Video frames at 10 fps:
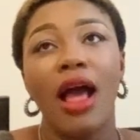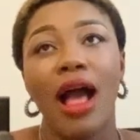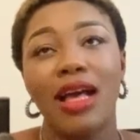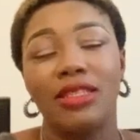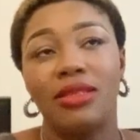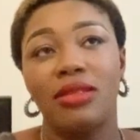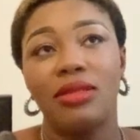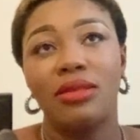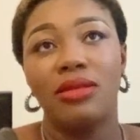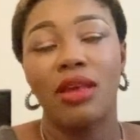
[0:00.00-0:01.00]

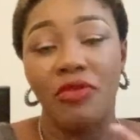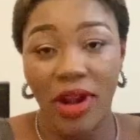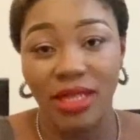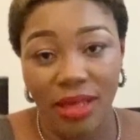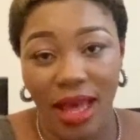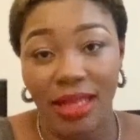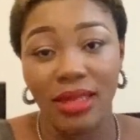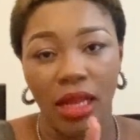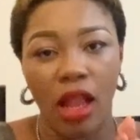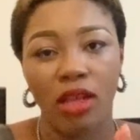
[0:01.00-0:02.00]
as a resident
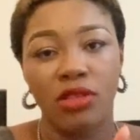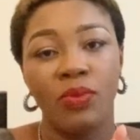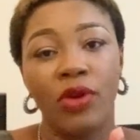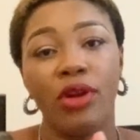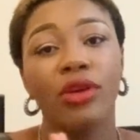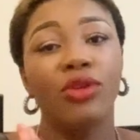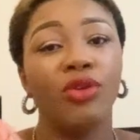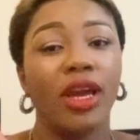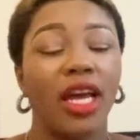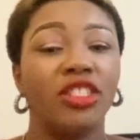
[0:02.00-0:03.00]
in Luxembourg,
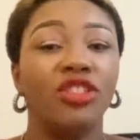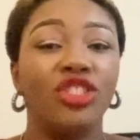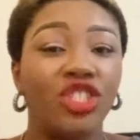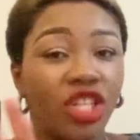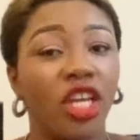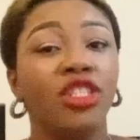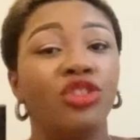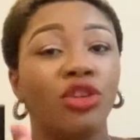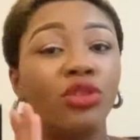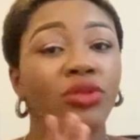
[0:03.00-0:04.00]
you can change
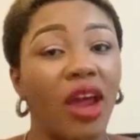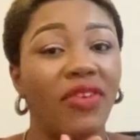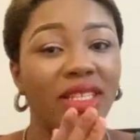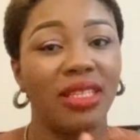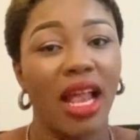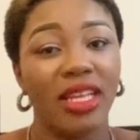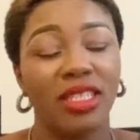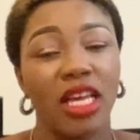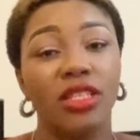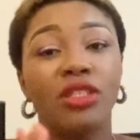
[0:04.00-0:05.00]
your driver's
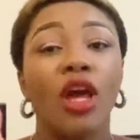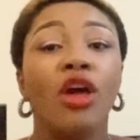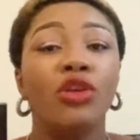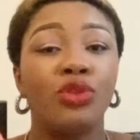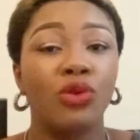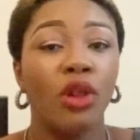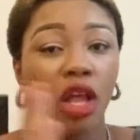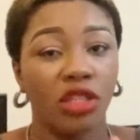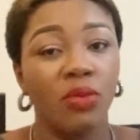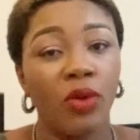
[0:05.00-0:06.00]
license to
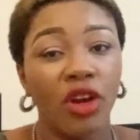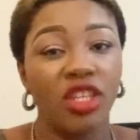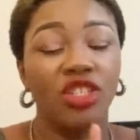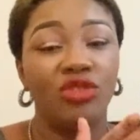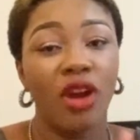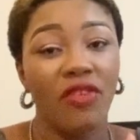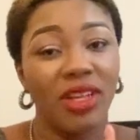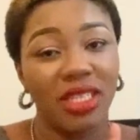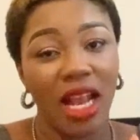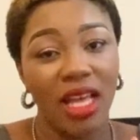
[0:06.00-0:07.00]
Luxembourgish
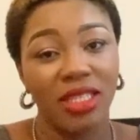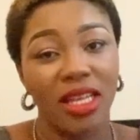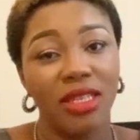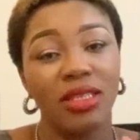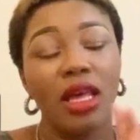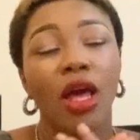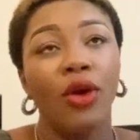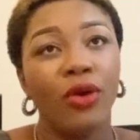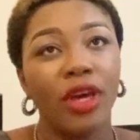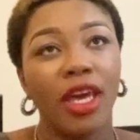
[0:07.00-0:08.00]
driver's license.
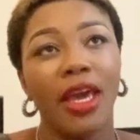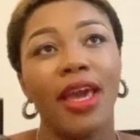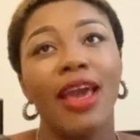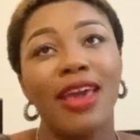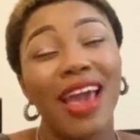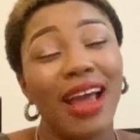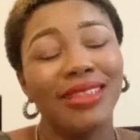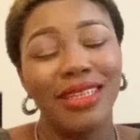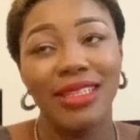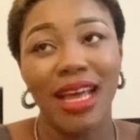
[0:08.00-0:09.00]
Okay. Yeah, I
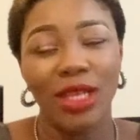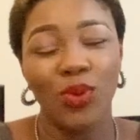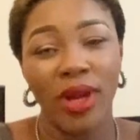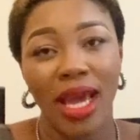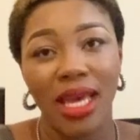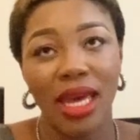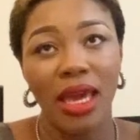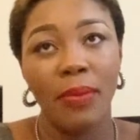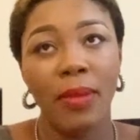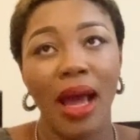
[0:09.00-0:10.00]
did that when I
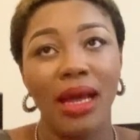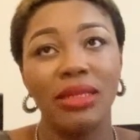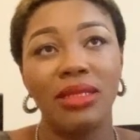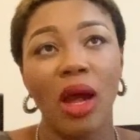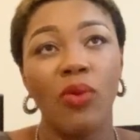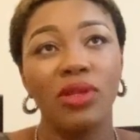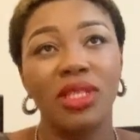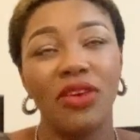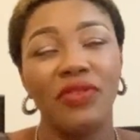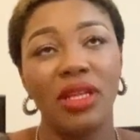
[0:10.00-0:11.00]
came and I was
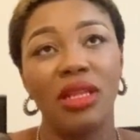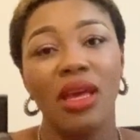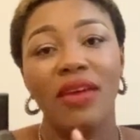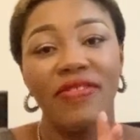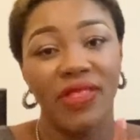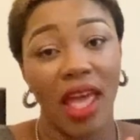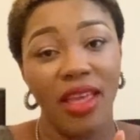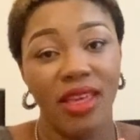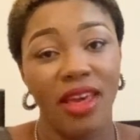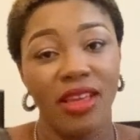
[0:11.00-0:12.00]
given
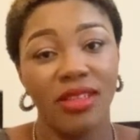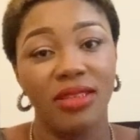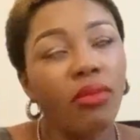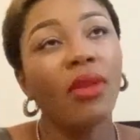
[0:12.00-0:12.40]
10 years.